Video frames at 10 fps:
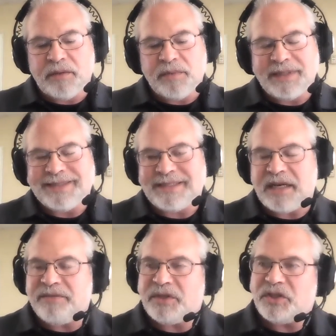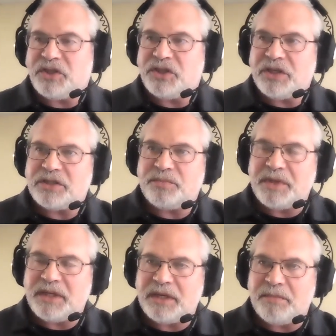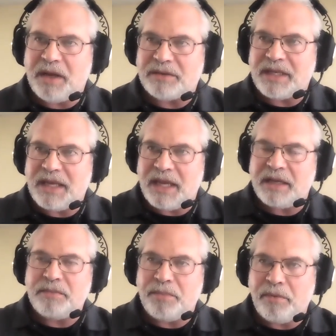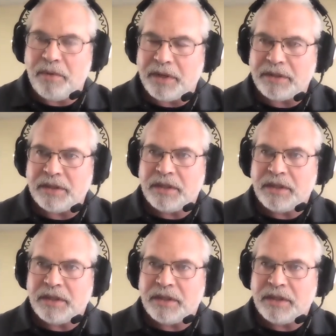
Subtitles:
instead of it just being about the end point,